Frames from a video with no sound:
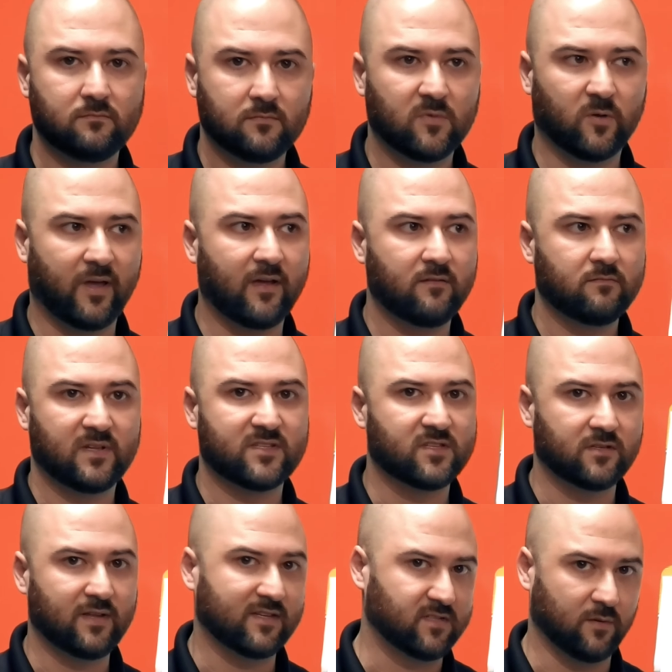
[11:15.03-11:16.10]
Okay,
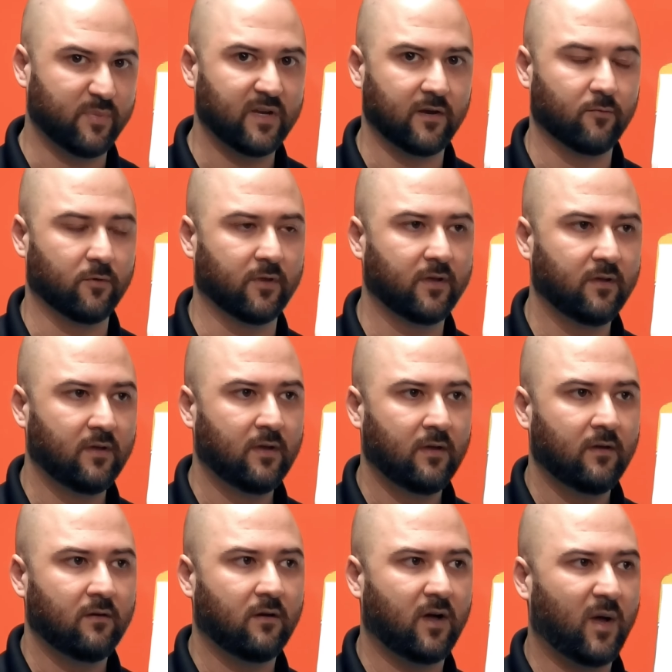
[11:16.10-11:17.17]
that's that's an opinion, really.
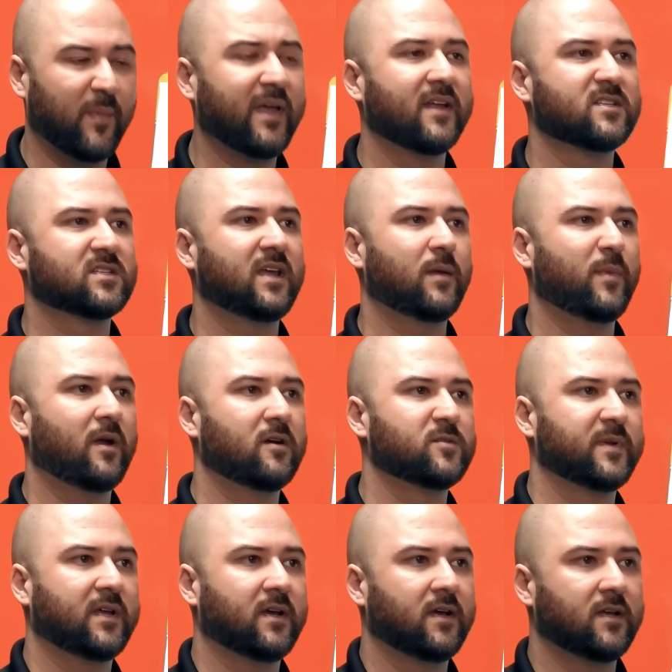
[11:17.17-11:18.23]
Uh, I'm against gay marriage
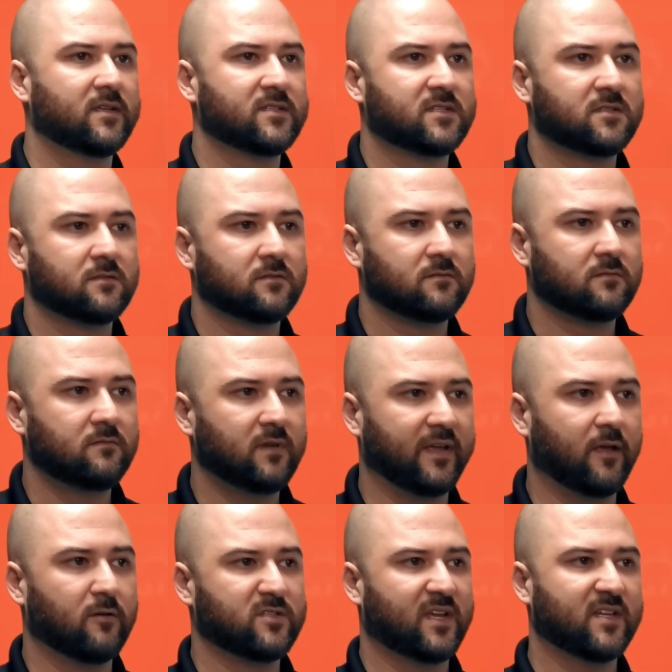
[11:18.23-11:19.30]
because it
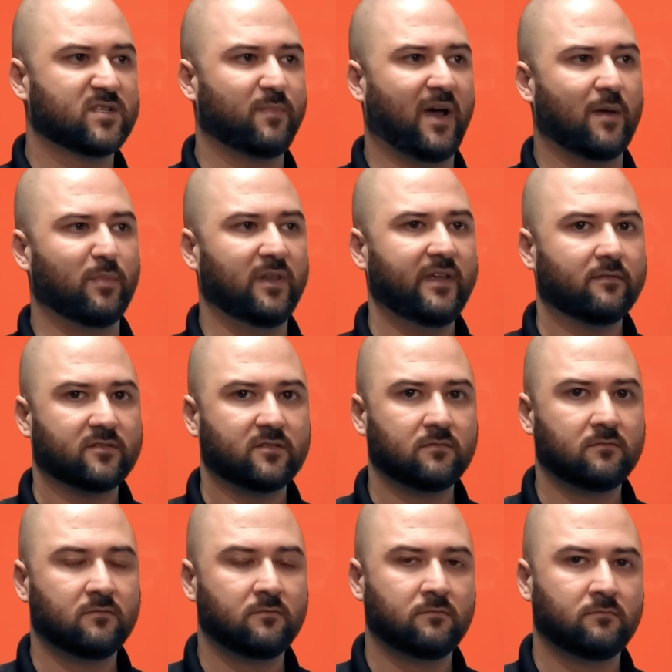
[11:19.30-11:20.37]
goes against my beliefs.
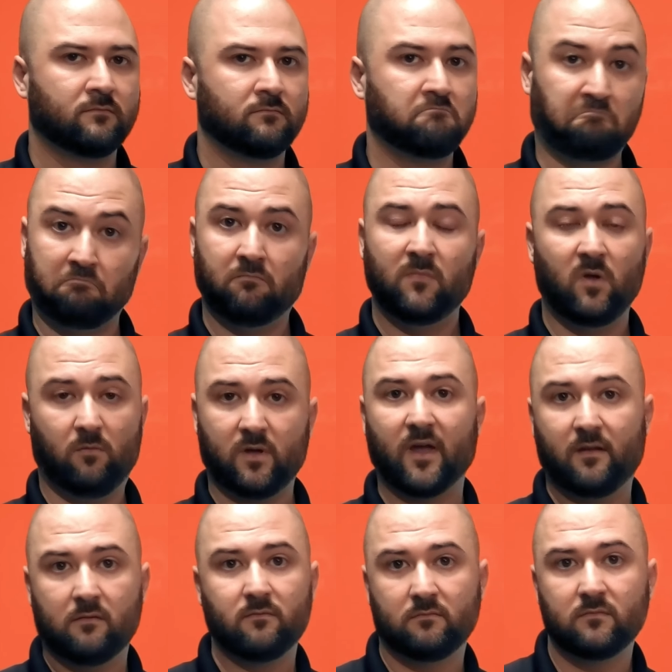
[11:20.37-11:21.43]

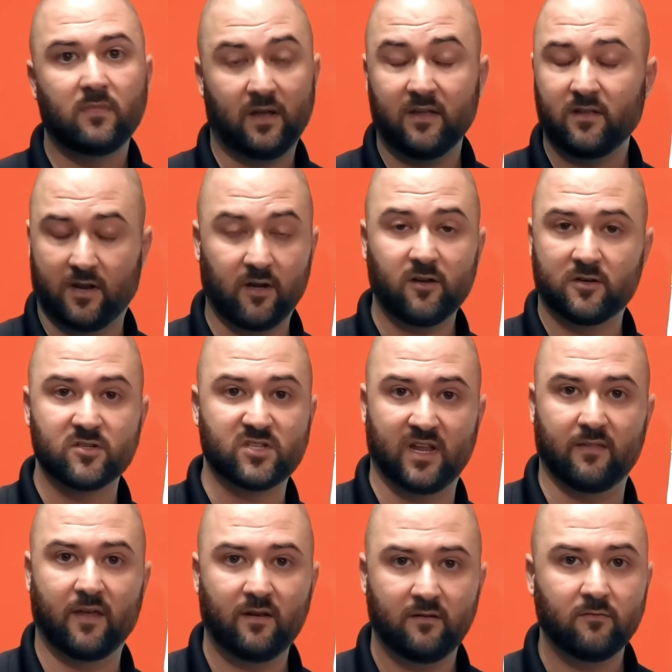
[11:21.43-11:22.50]
Okay, I, I can
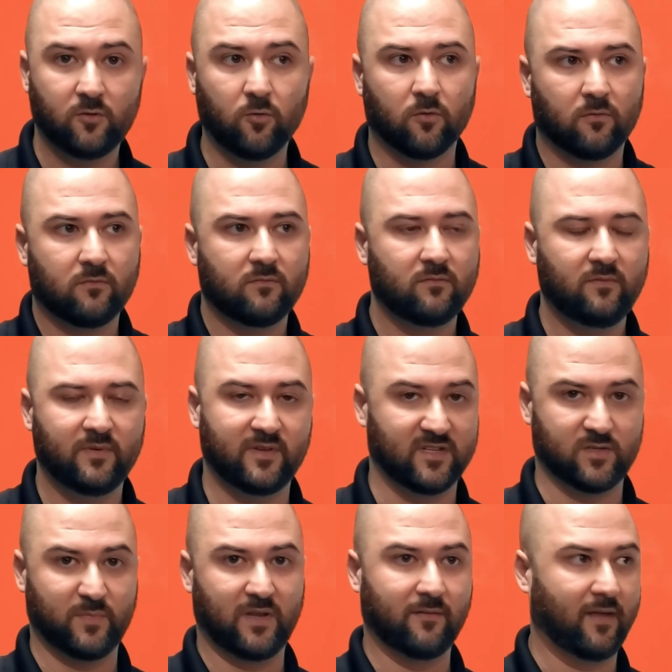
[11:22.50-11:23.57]
understand that. Cool. It
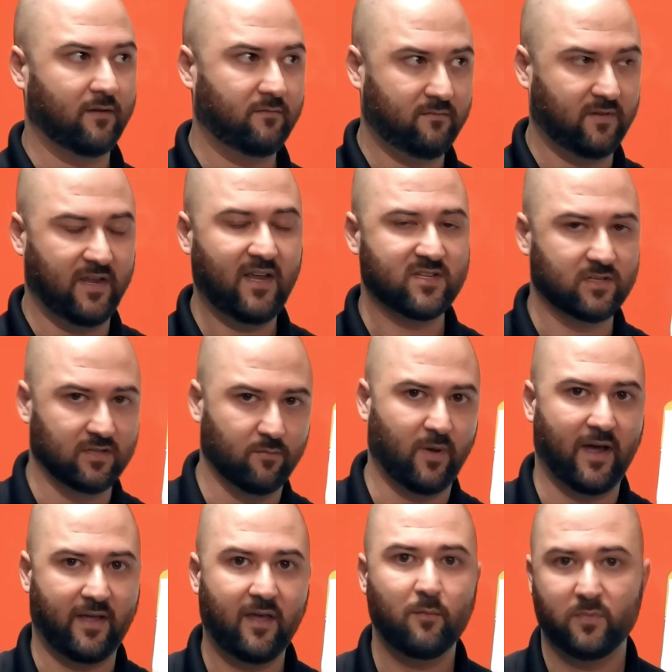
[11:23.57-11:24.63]
doesn't mean that he has to live
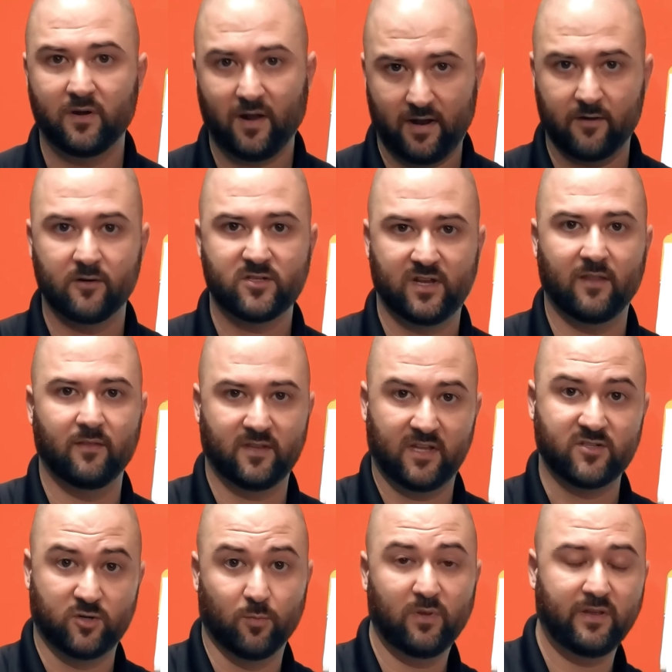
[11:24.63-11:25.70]
by that, but I understand that
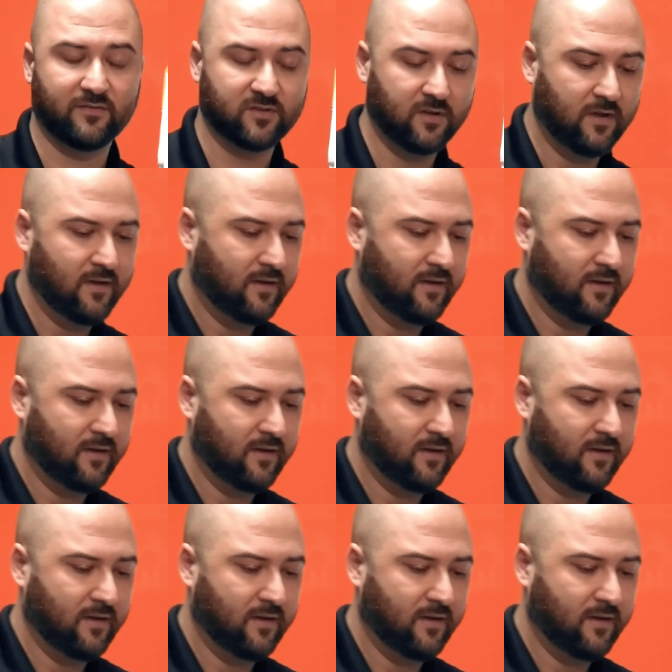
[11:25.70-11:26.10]
that's your beliefs.